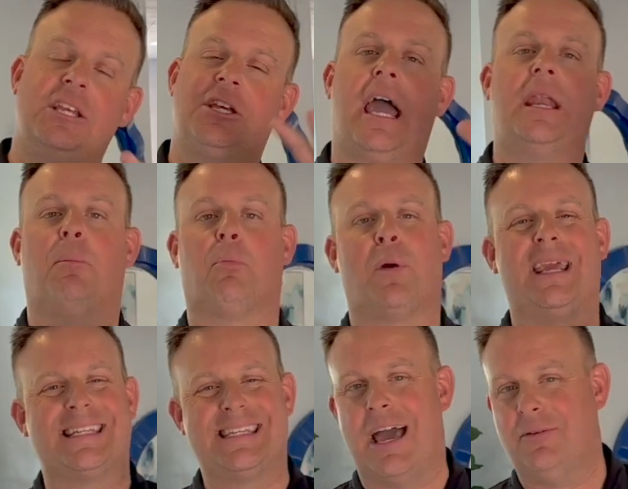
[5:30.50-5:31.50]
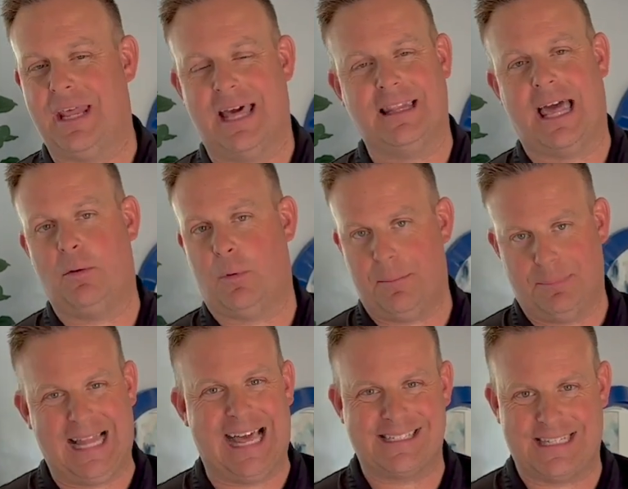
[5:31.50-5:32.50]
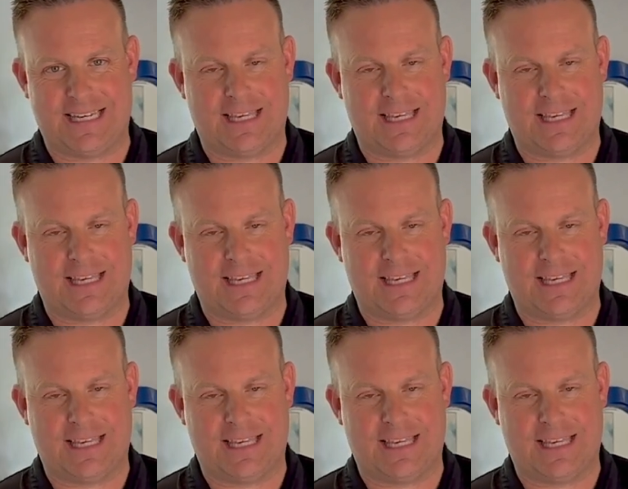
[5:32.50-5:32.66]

it kind of breaks down that lightweight plastic.